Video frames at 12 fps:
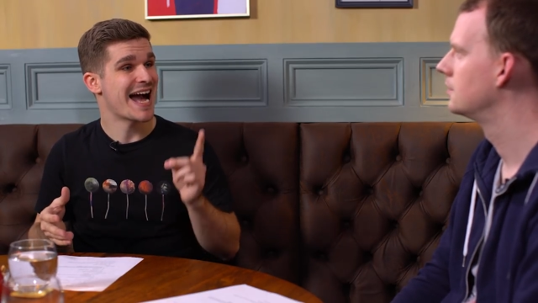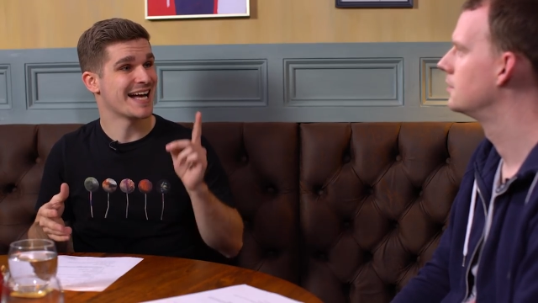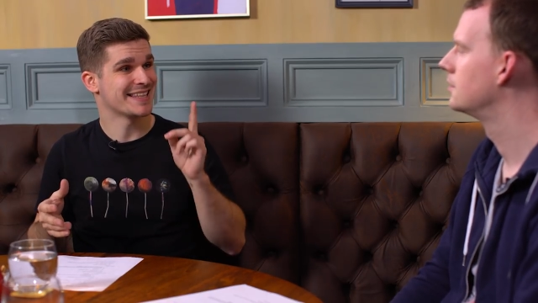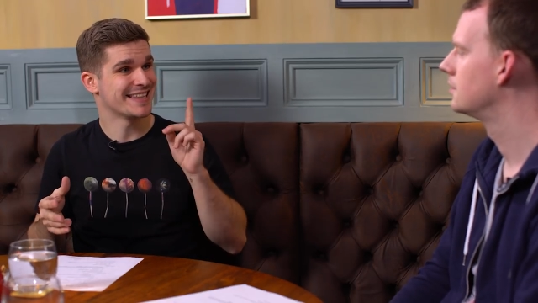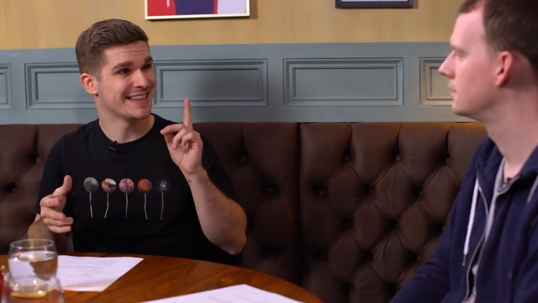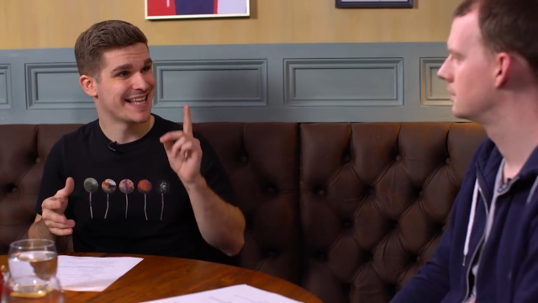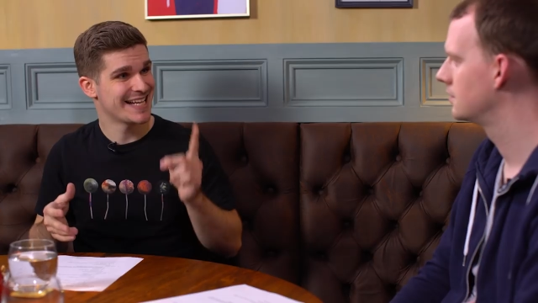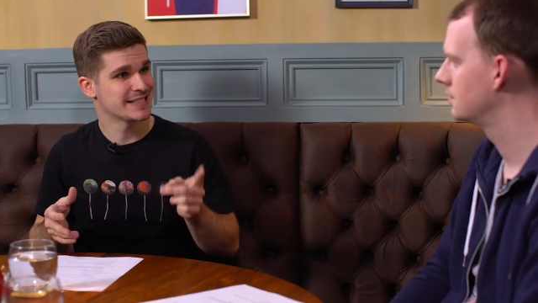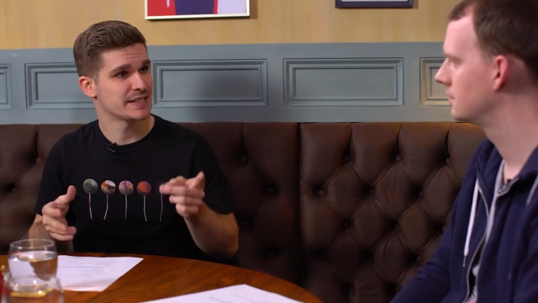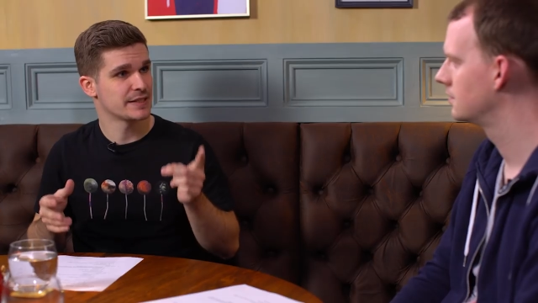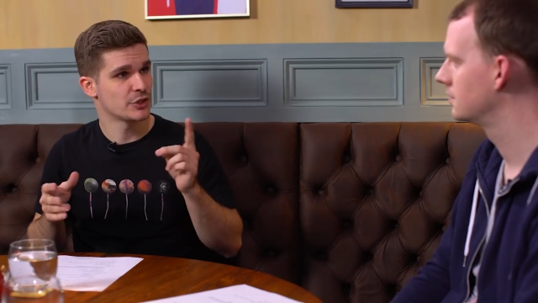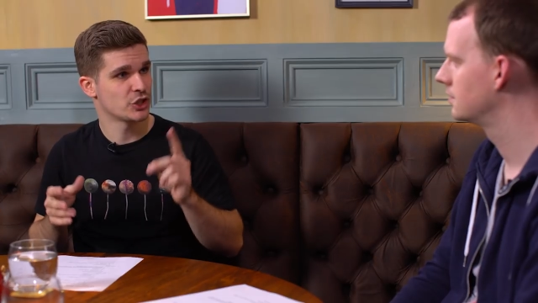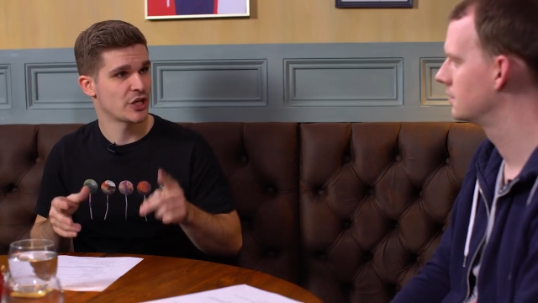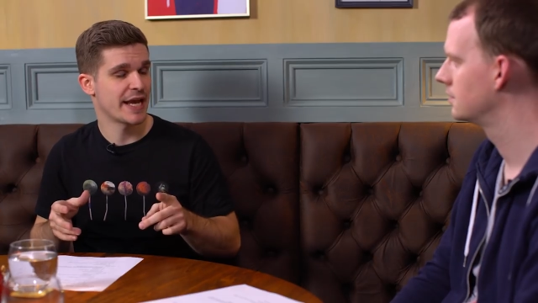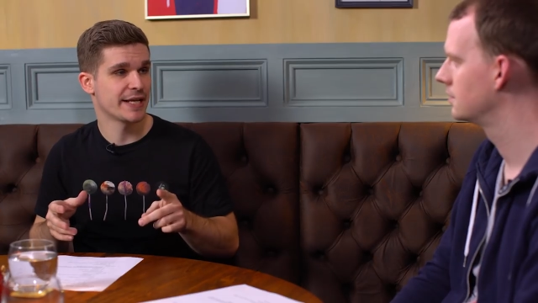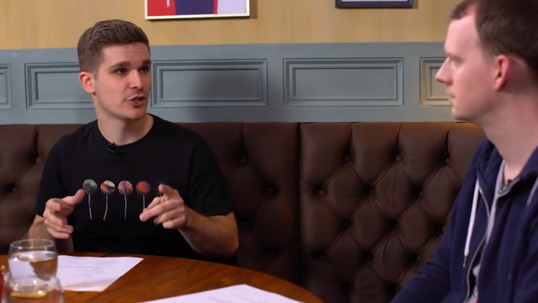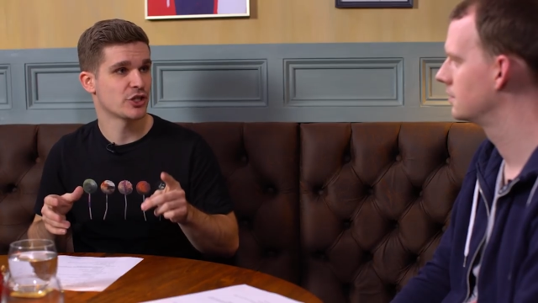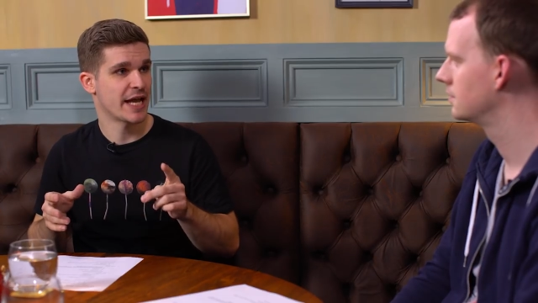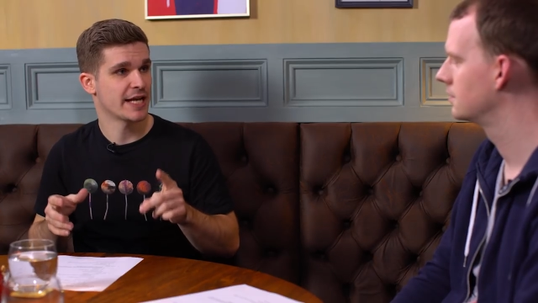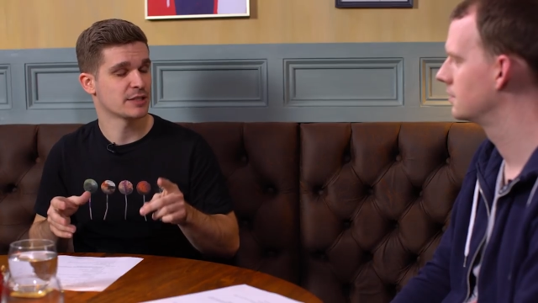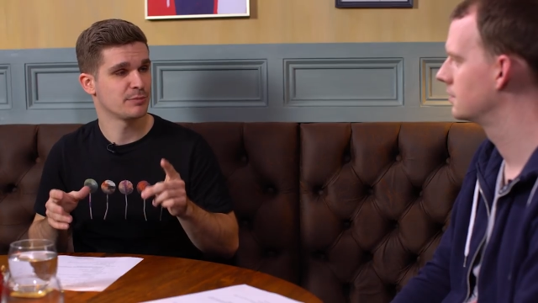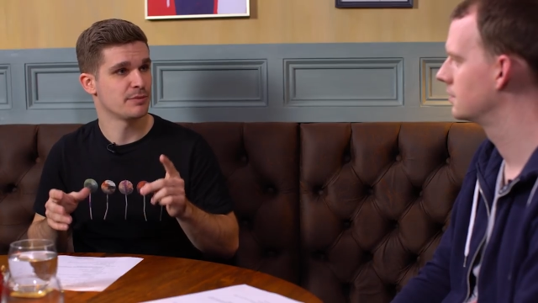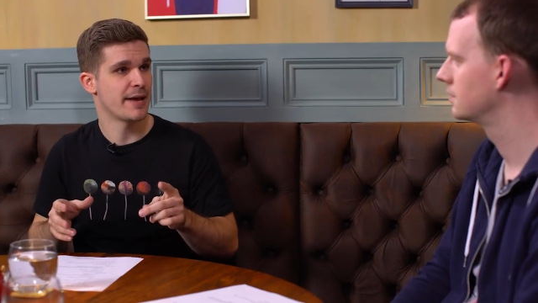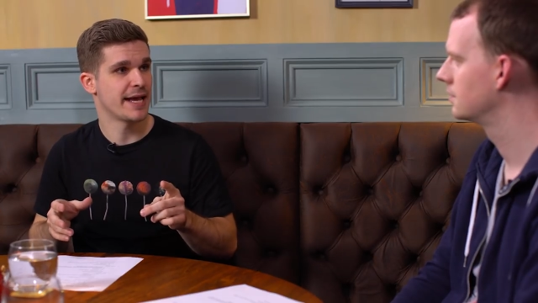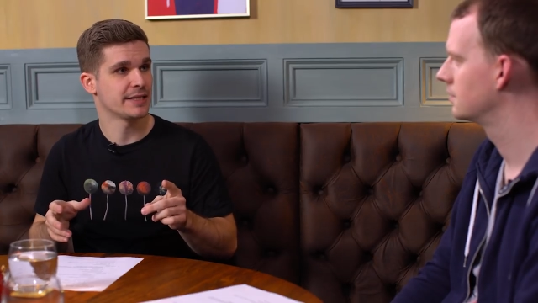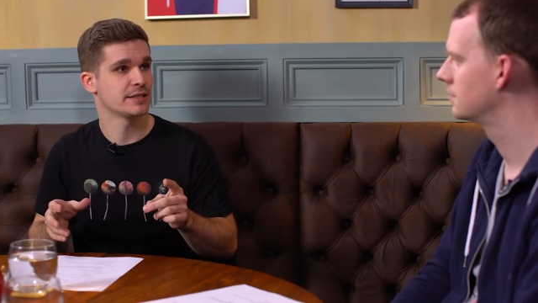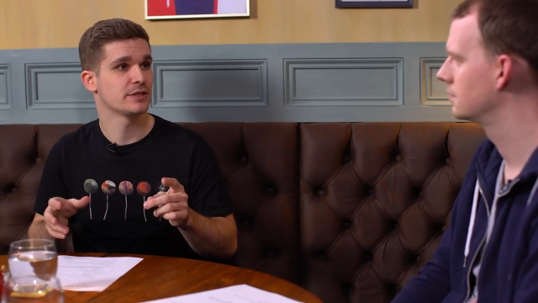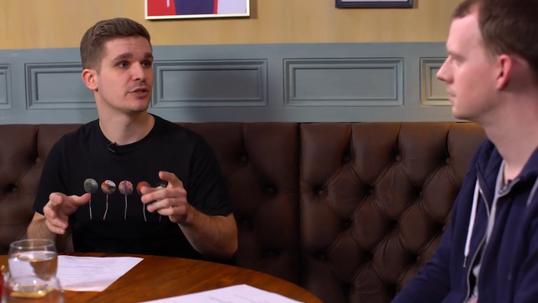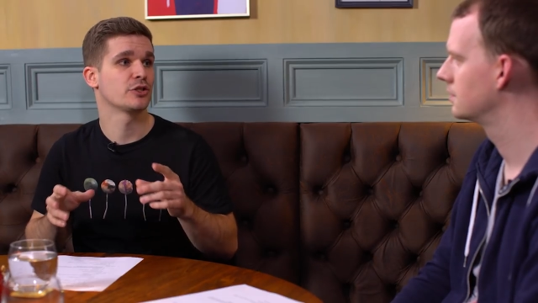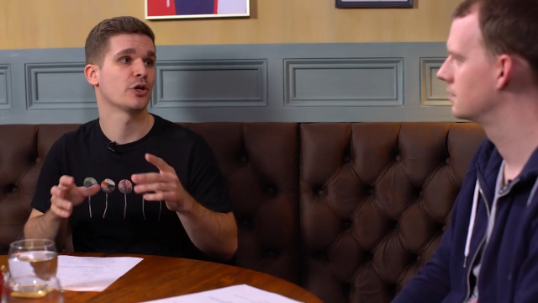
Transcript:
Speaker 1: unless the change has been made